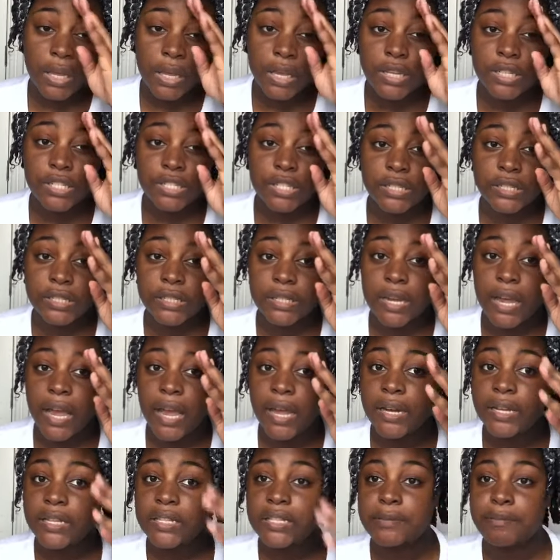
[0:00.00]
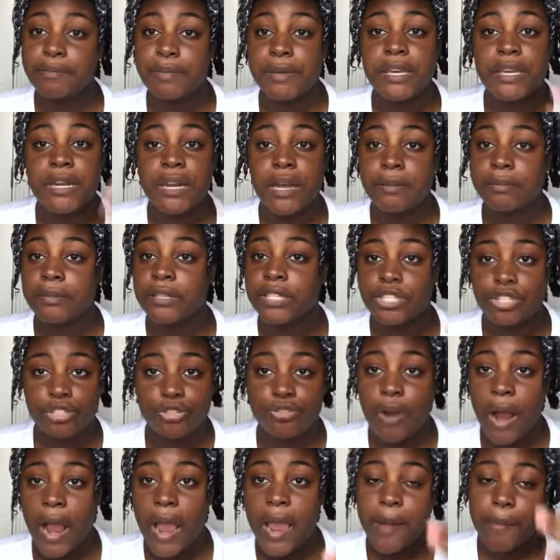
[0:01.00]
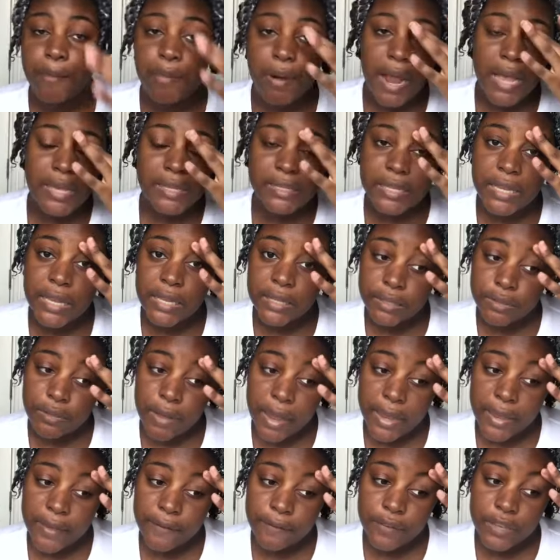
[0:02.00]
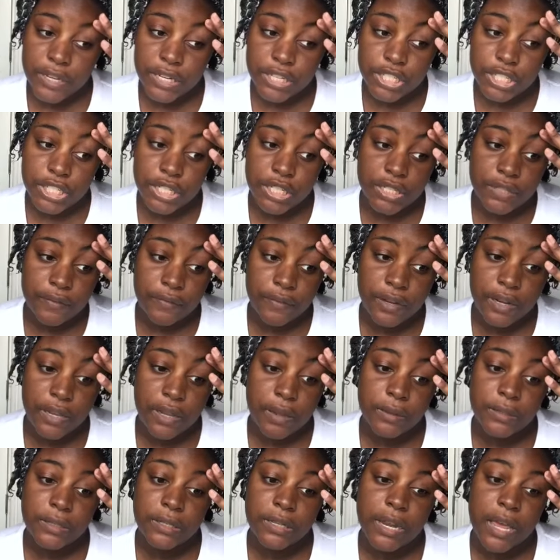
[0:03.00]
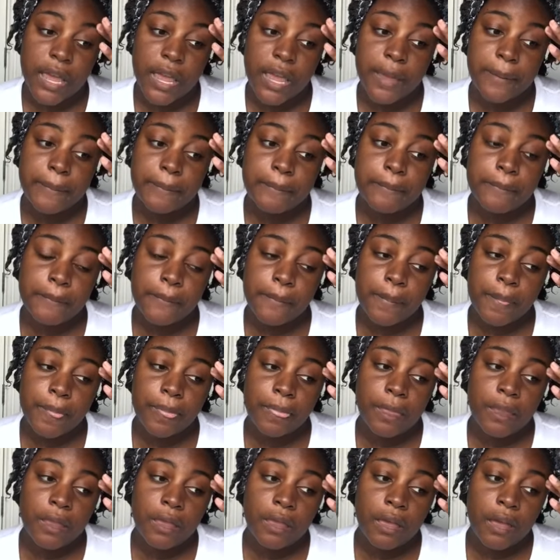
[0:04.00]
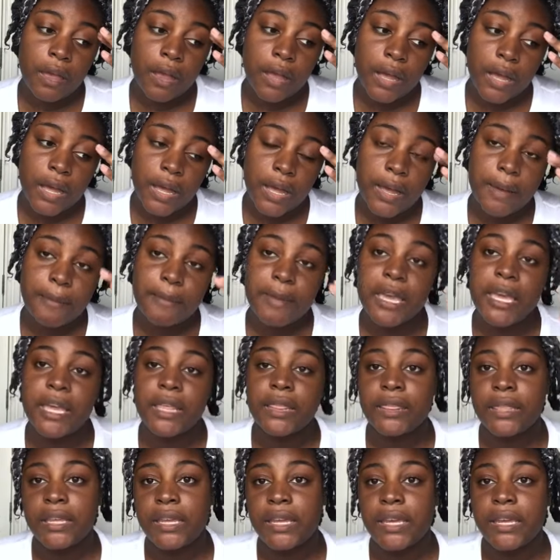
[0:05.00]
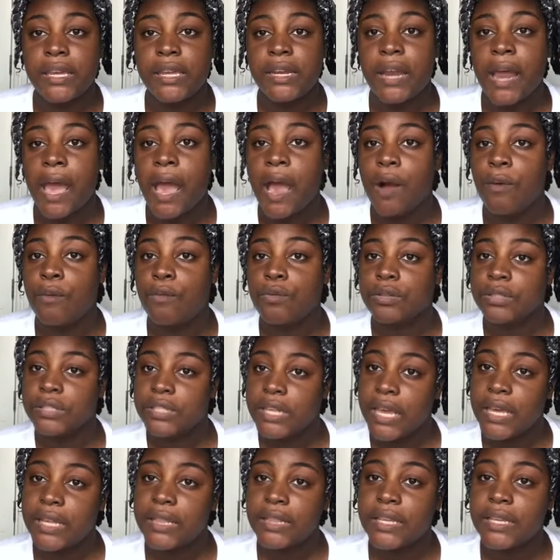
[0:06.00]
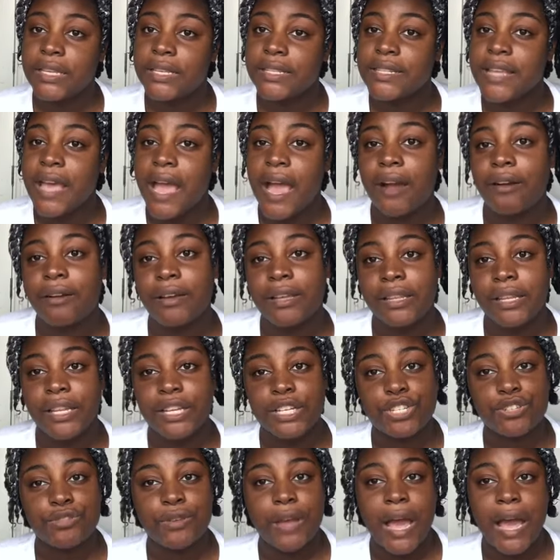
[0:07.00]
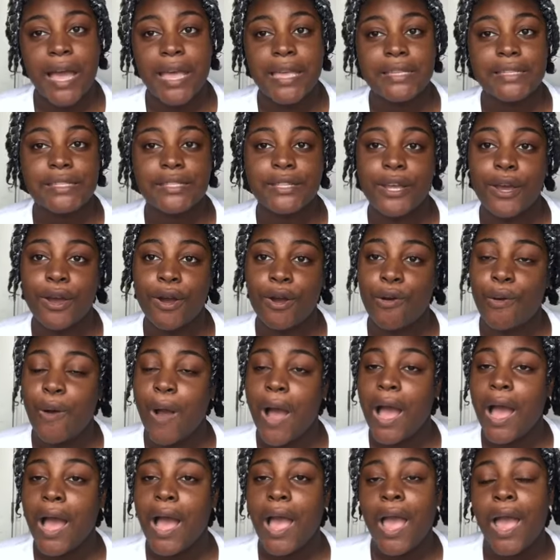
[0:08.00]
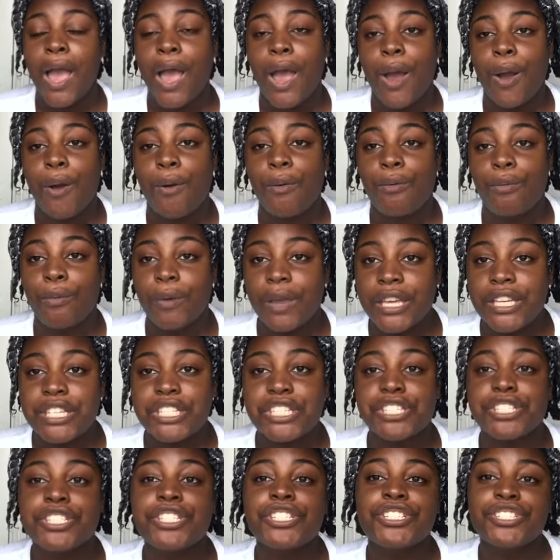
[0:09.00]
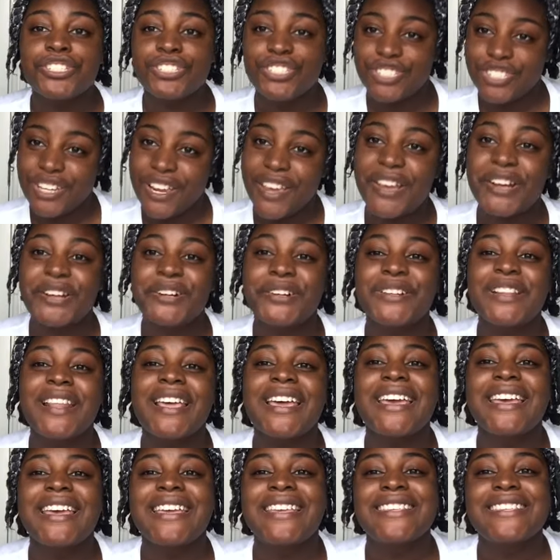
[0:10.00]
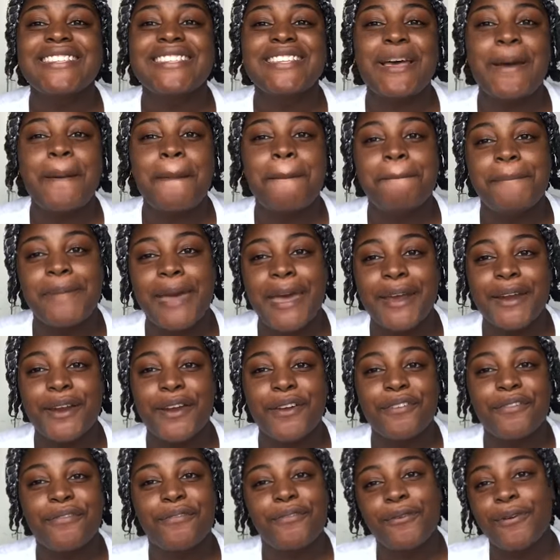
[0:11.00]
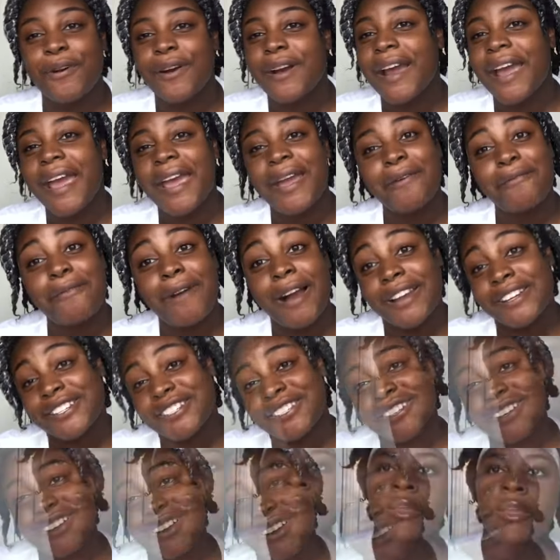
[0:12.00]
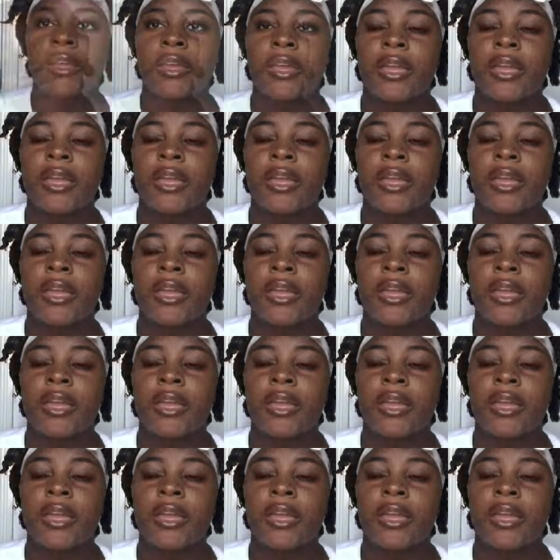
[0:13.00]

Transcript: just to kind of speed up this drying process so I can finish this video today. And then I will take these down and let you guys know which gel is better for a wash and go.